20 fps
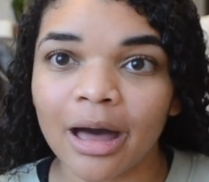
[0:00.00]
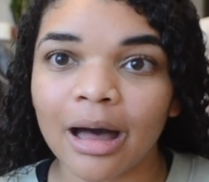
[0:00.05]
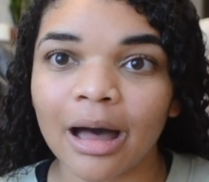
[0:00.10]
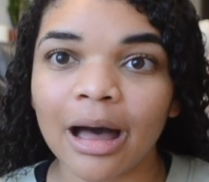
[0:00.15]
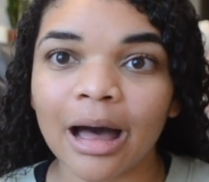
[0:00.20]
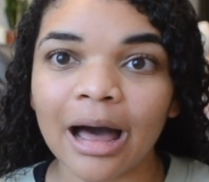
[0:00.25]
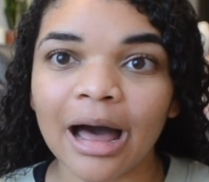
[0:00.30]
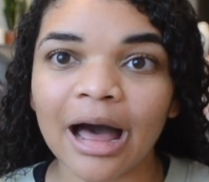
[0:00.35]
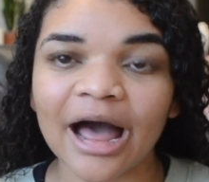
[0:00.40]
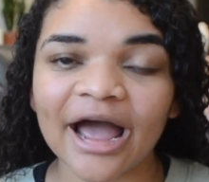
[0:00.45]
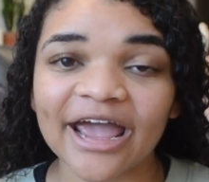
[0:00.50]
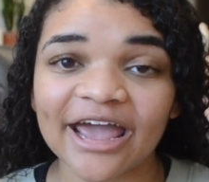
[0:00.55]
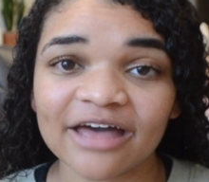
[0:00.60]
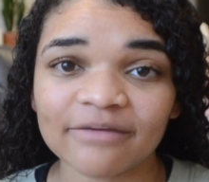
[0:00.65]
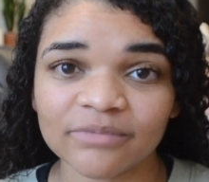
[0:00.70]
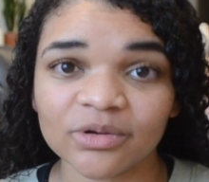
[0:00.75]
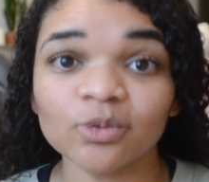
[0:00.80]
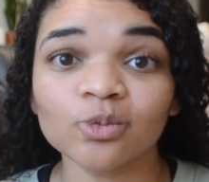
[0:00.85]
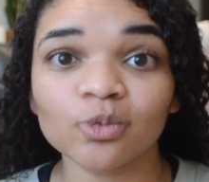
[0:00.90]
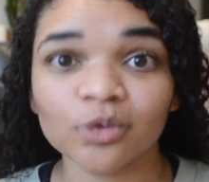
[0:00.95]

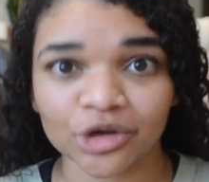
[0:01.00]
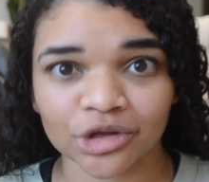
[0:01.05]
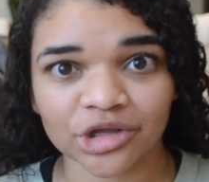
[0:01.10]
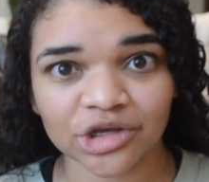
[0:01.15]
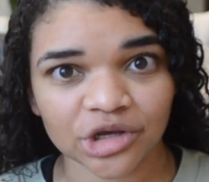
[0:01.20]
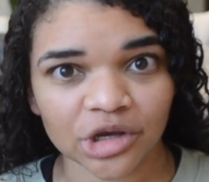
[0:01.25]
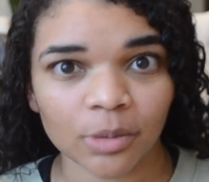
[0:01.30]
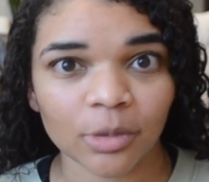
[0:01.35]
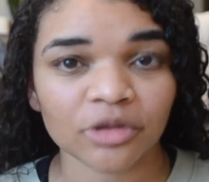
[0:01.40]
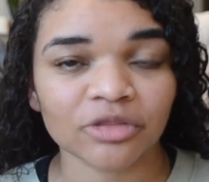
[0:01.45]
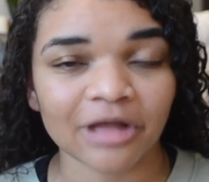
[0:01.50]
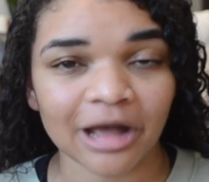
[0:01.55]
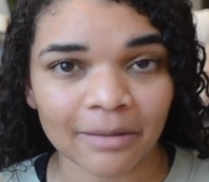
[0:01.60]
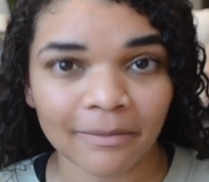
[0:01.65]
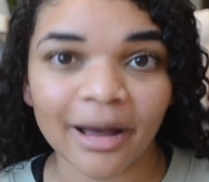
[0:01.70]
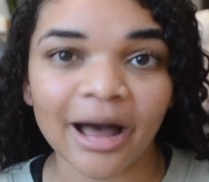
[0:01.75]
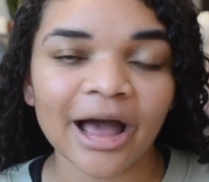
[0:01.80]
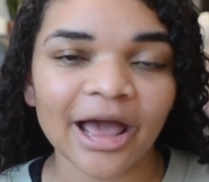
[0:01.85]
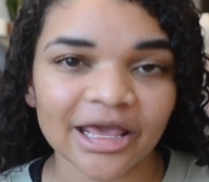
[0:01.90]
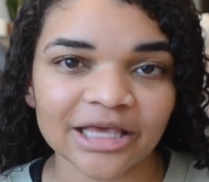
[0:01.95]
have been really good with not
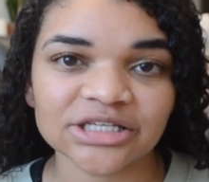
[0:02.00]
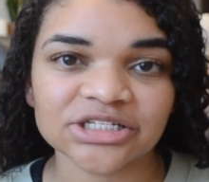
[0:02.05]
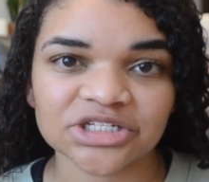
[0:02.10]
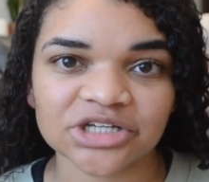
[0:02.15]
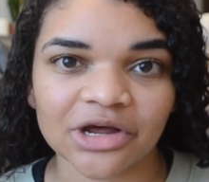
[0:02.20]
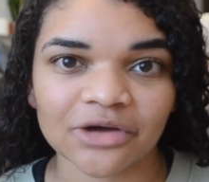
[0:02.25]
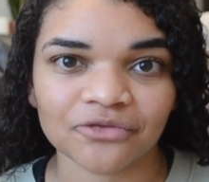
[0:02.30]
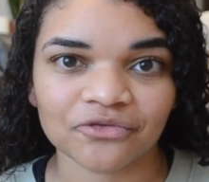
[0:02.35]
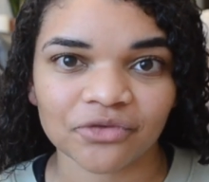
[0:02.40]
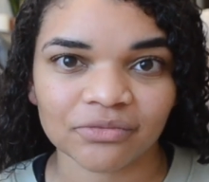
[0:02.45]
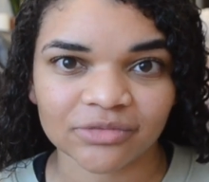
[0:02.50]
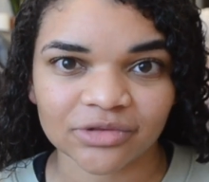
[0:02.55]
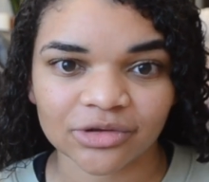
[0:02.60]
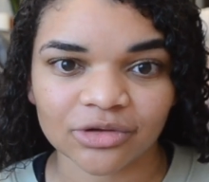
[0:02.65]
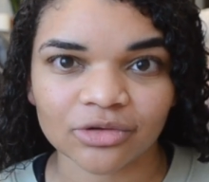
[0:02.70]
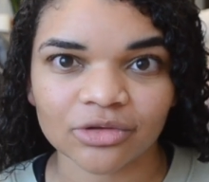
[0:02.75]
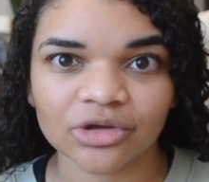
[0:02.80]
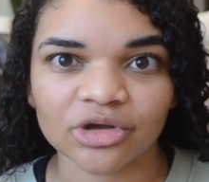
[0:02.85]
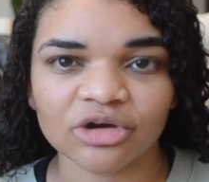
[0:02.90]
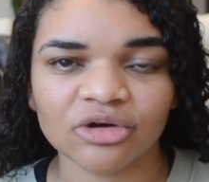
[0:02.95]
buying stuff from
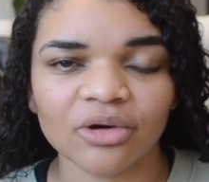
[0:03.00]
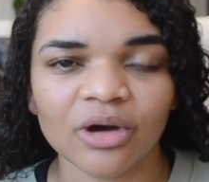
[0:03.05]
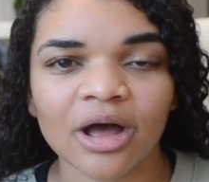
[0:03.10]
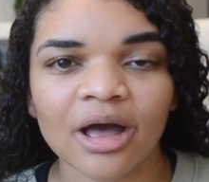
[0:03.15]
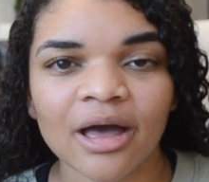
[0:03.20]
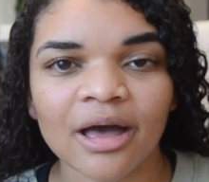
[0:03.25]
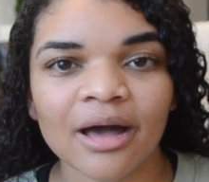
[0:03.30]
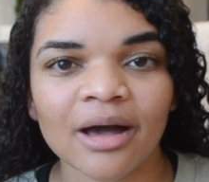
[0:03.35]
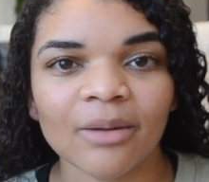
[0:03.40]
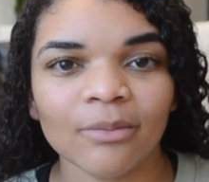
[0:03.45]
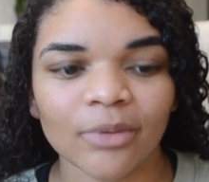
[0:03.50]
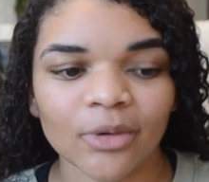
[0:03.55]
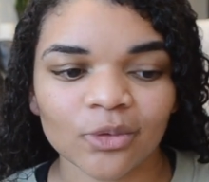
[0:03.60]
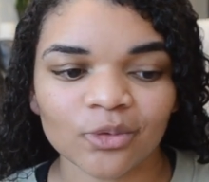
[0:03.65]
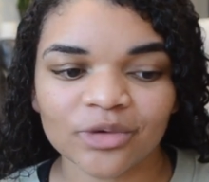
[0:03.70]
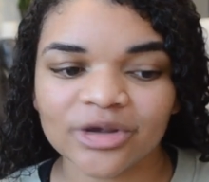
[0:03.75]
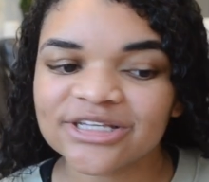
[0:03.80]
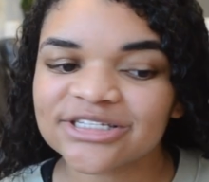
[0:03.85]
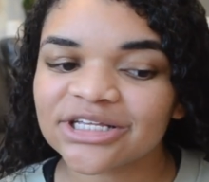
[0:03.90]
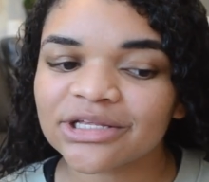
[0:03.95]
Lulu, but
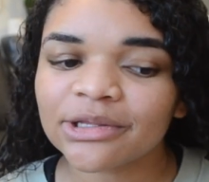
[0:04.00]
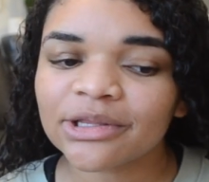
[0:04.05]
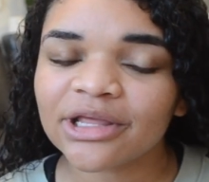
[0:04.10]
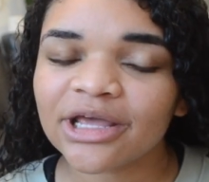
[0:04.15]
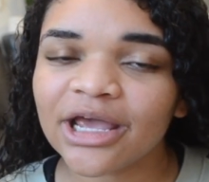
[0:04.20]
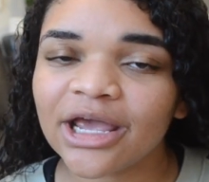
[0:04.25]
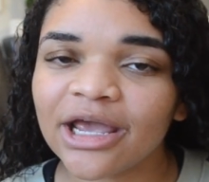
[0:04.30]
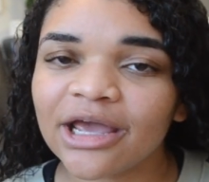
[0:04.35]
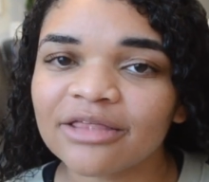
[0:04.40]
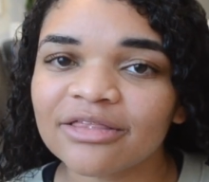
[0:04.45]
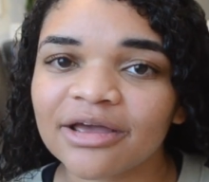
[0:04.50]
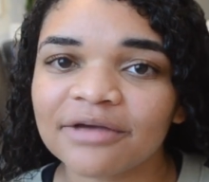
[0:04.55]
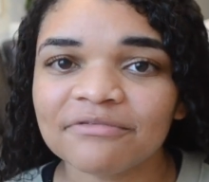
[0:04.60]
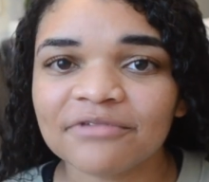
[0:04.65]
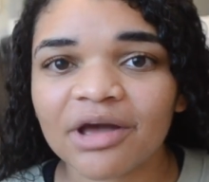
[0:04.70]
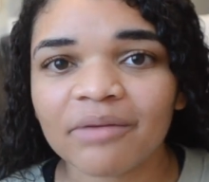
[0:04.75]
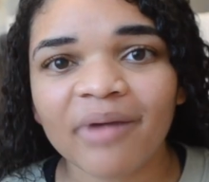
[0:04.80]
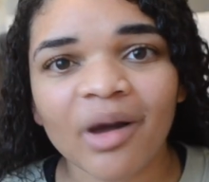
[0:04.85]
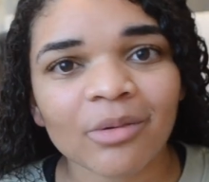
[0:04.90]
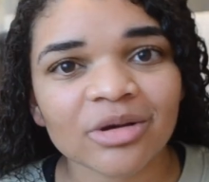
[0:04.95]
recently they've
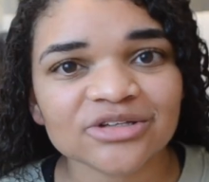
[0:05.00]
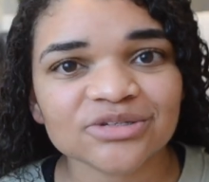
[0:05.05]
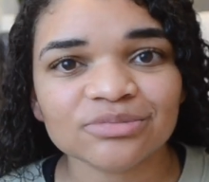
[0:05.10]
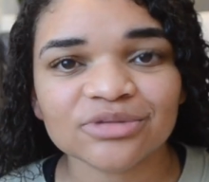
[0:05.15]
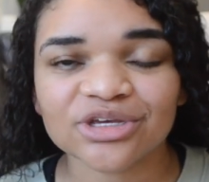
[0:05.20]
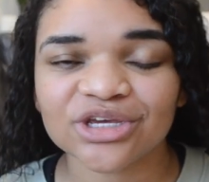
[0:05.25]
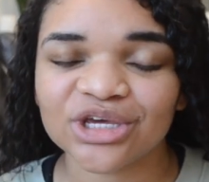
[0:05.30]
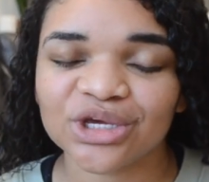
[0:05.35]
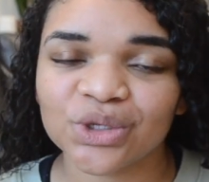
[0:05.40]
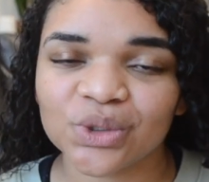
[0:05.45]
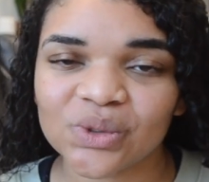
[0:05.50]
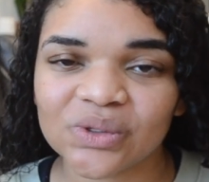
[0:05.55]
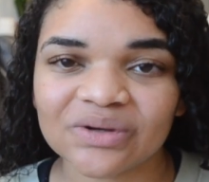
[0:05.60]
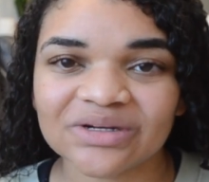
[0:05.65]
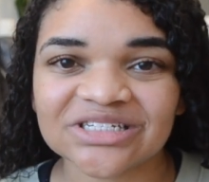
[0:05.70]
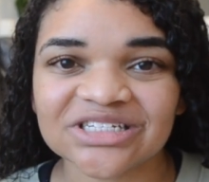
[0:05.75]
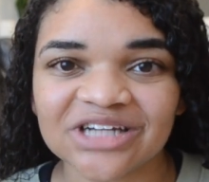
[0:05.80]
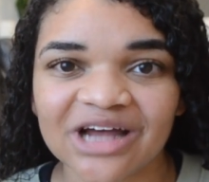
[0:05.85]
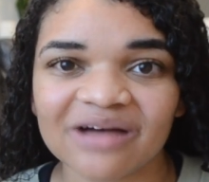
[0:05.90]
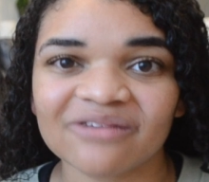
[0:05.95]
come out with some cute
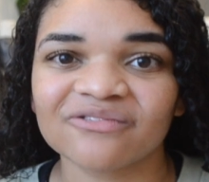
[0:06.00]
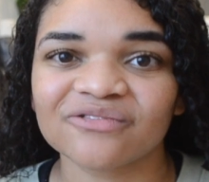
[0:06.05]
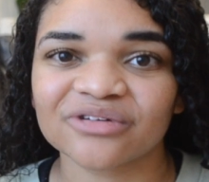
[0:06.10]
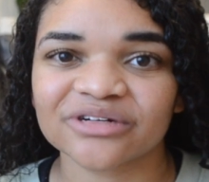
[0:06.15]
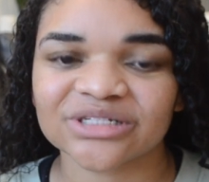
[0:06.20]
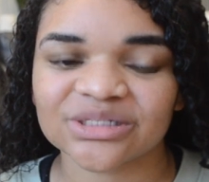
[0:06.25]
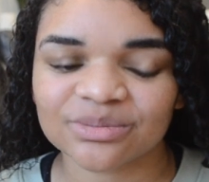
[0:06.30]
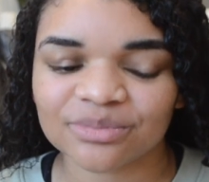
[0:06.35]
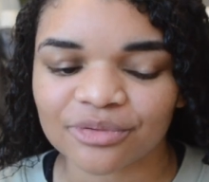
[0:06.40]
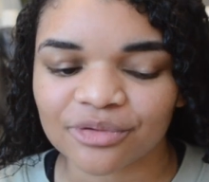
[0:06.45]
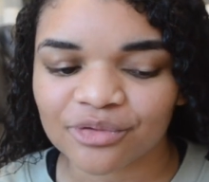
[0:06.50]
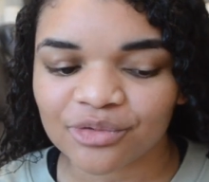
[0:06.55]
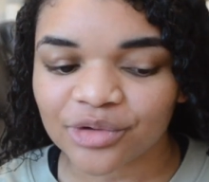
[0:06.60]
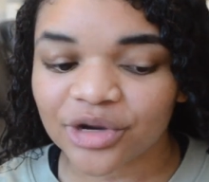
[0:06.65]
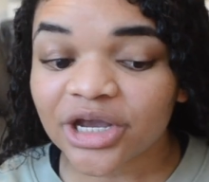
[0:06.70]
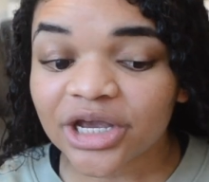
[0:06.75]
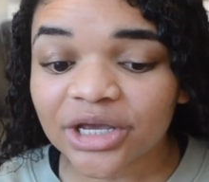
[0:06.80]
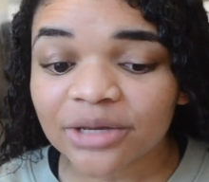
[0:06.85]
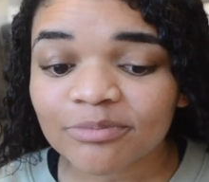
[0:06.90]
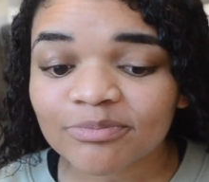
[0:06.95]
stuff for
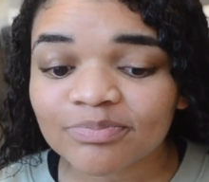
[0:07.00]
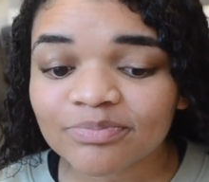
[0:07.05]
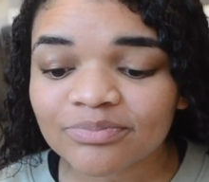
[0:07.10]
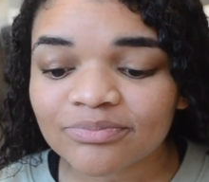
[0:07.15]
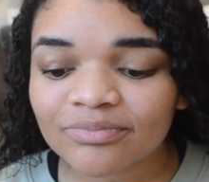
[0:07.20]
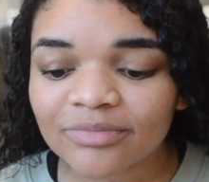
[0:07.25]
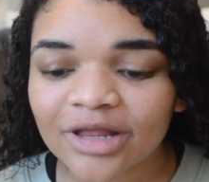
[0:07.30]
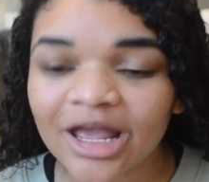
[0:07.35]
spring,